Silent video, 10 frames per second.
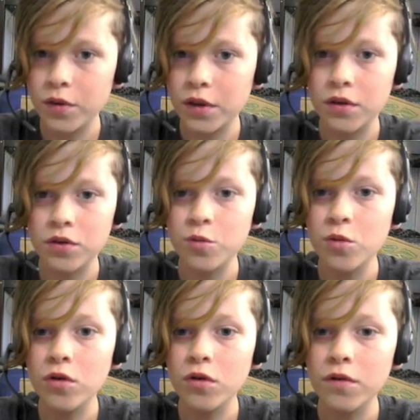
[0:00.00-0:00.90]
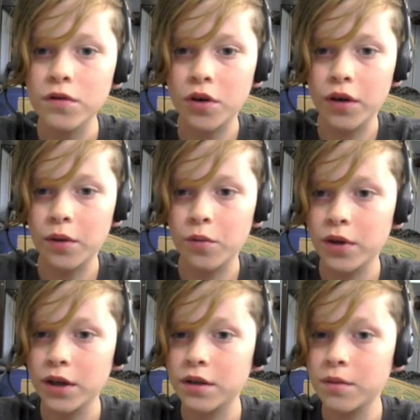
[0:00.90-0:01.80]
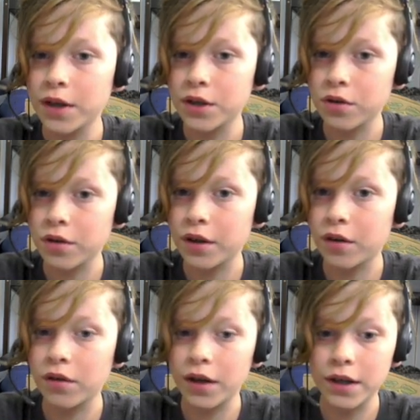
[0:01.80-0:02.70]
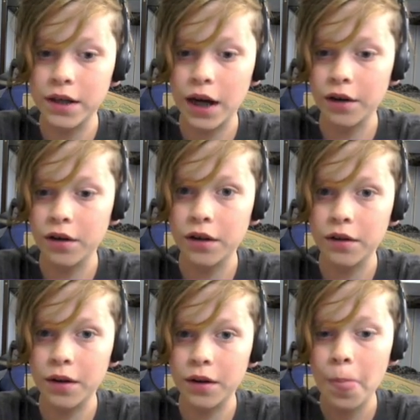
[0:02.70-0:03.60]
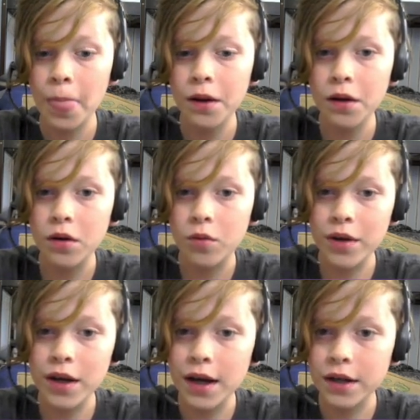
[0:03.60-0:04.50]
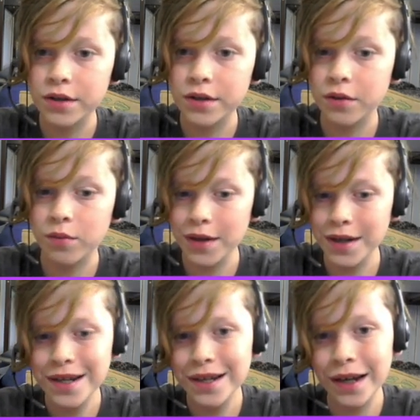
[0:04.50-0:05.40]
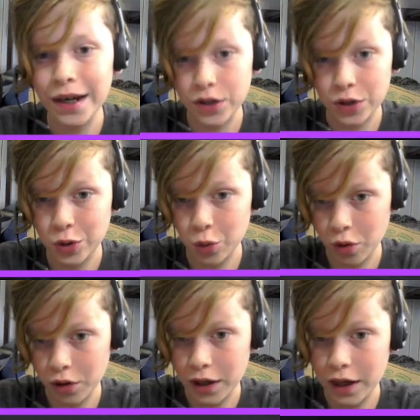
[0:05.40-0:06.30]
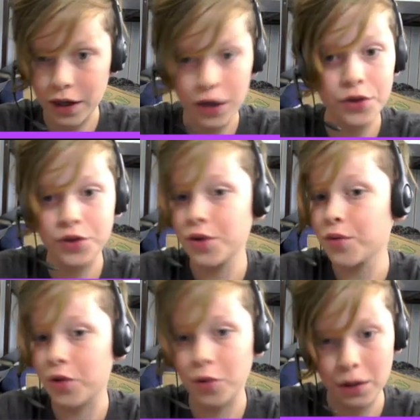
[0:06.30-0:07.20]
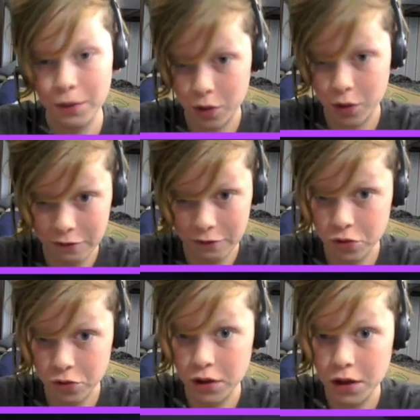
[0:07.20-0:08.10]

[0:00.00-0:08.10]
There's wolves. Okay, we need to make sure they don't, like, die or anything. We need a sword. I don't know why we don't have a sword.